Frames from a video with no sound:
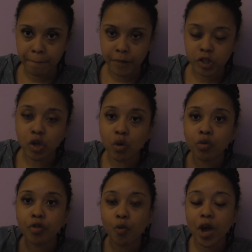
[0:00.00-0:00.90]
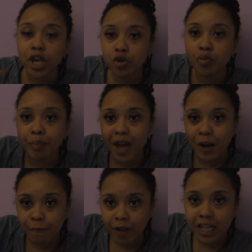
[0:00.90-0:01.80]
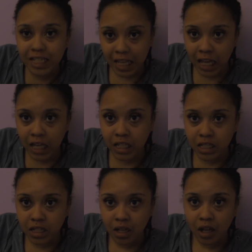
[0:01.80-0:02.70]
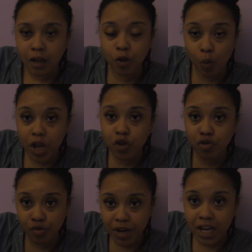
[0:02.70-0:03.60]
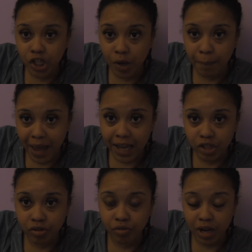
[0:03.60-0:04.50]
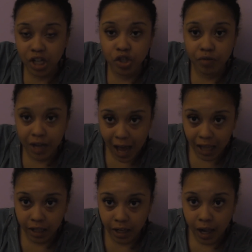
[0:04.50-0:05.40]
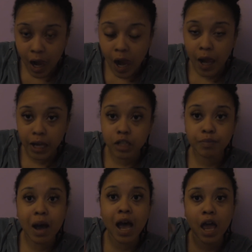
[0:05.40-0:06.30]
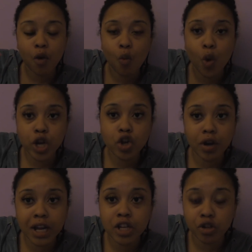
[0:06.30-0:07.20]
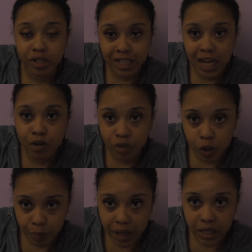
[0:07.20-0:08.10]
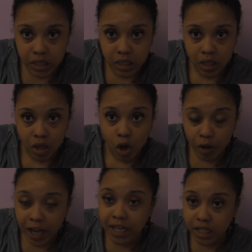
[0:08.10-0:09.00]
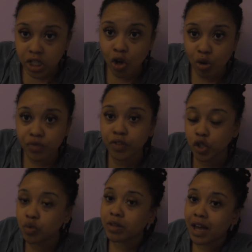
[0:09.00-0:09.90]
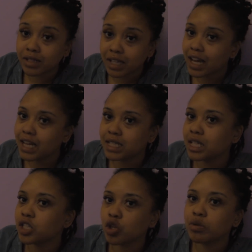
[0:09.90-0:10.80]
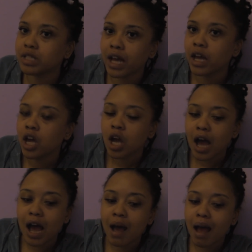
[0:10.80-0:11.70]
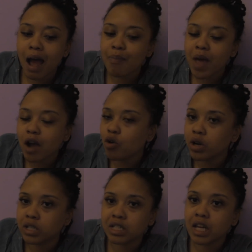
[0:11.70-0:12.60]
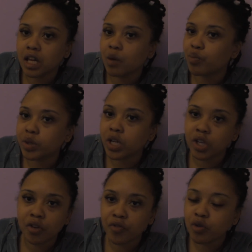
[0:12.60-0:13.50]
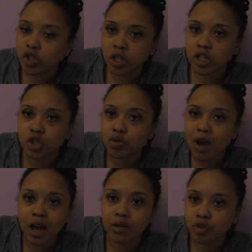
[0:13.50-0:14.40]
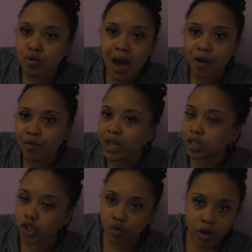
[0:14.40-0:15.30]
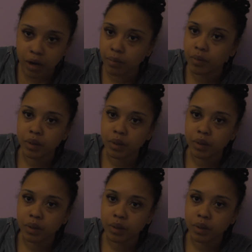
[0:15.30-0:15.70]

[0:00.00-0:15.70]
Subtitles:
So the way you manifest things, the way you create your magic, create your reality, is by when you're in your sacred space. Okay, and this goes for 2018. So it's like, I'm not going to sit here and predict your future, because you gotta write the script.